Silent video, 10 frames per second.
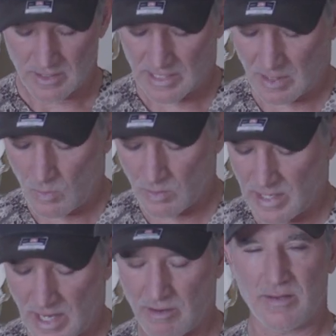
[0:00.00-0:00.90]
Like, I won't
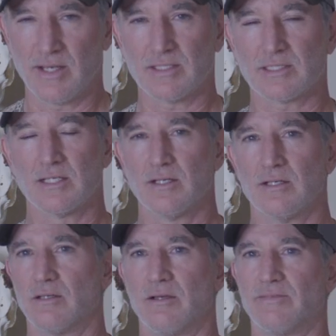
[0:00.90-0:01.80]
carry this
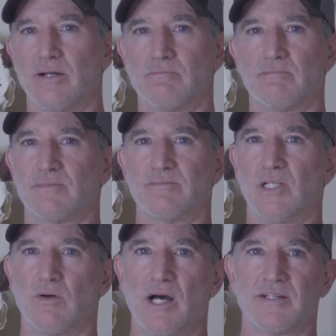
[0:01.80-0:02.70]
if I'm,
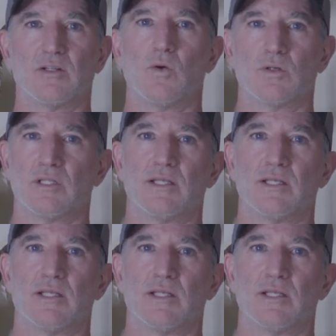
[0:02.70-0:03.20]
hunting locally,